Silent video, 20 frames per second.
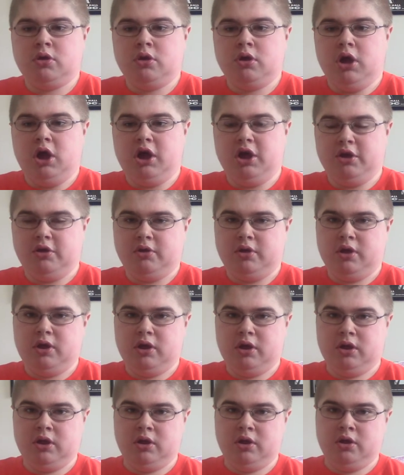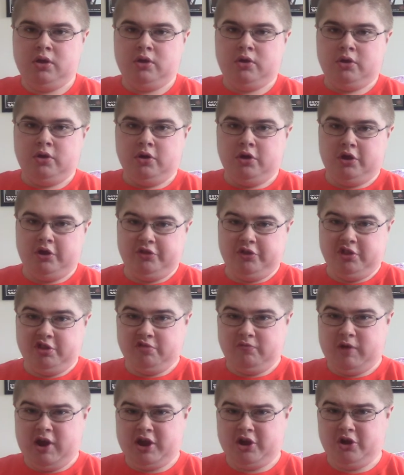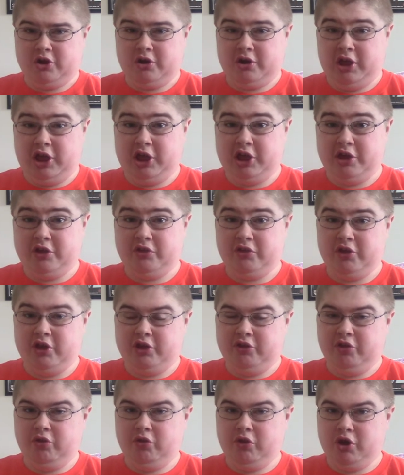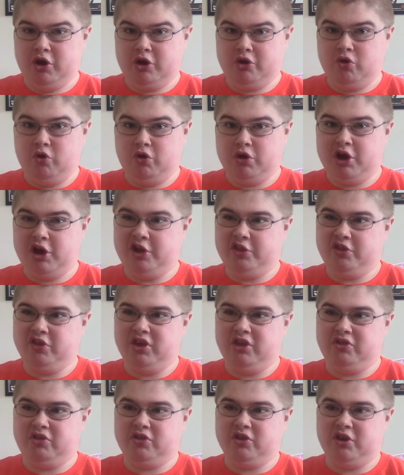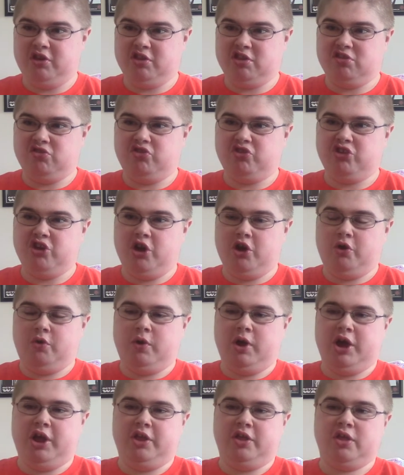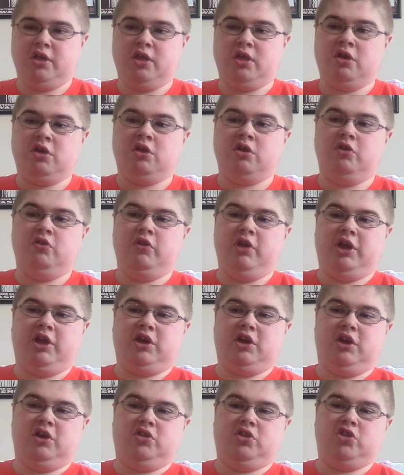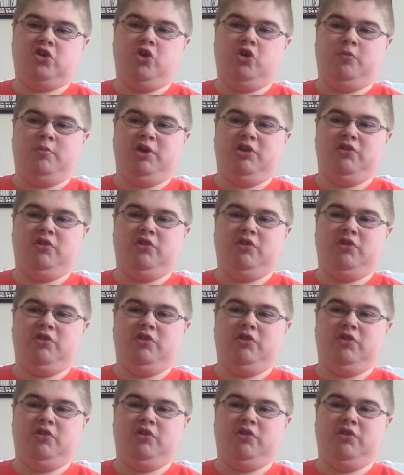uh, on this record, and the lyrical content does show, Toby